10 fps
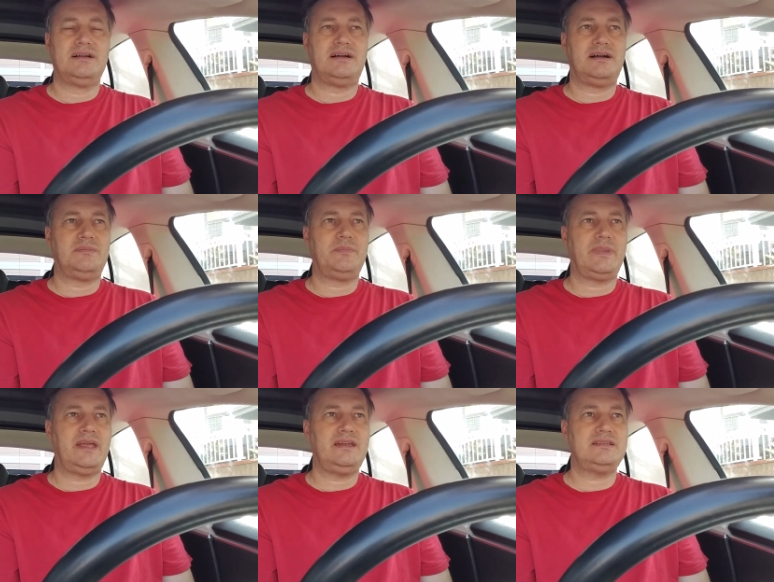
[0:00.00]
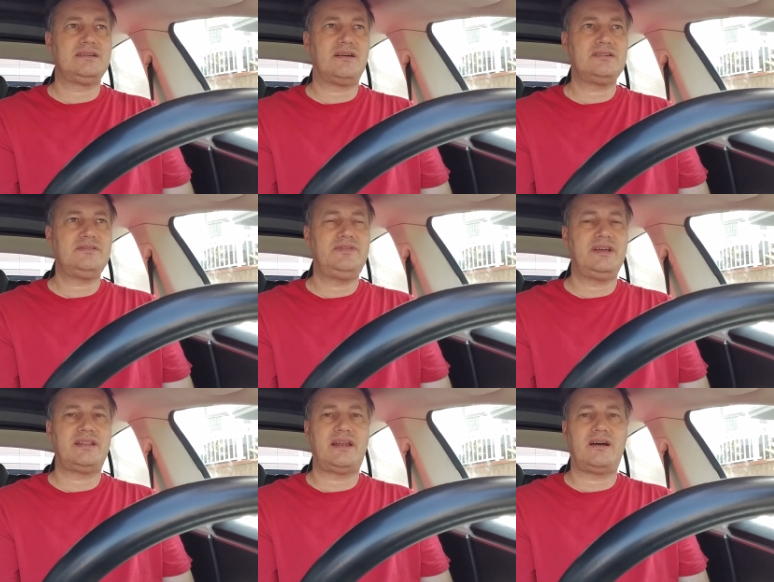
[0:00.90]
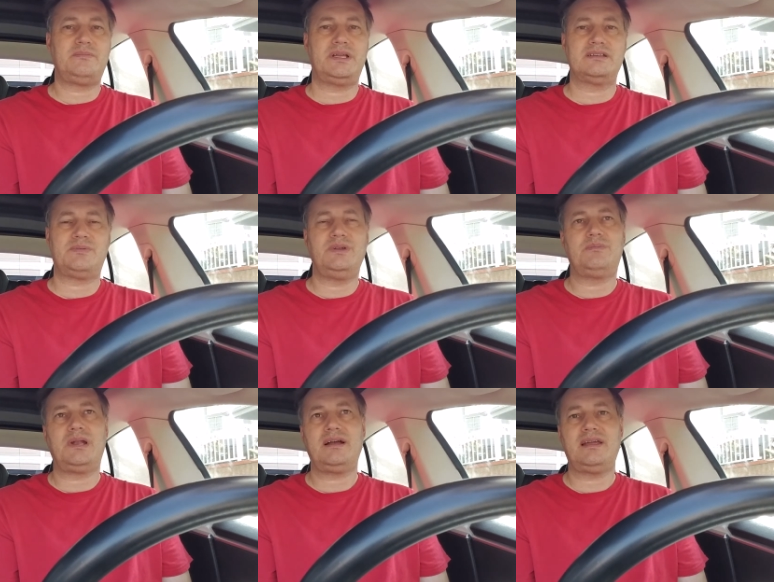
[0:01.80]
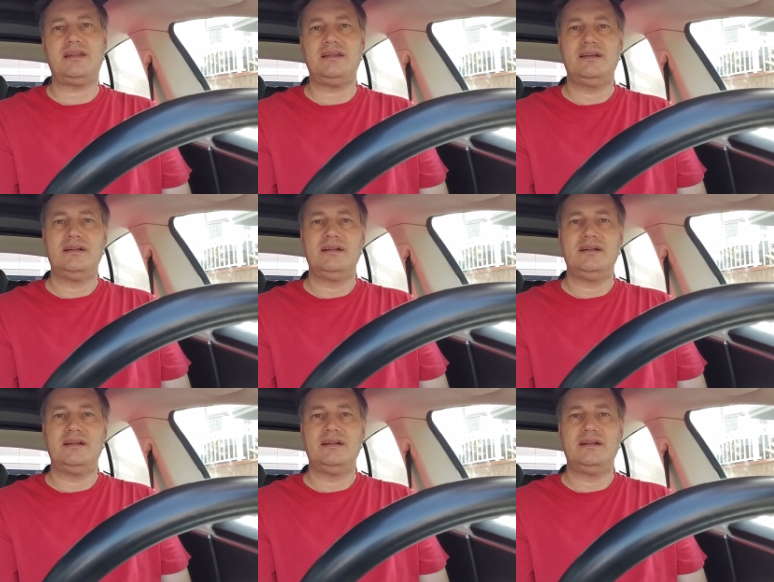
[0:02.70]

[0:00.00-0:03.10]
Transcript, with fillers: Um, and it's hard to figure that out because when you plug in,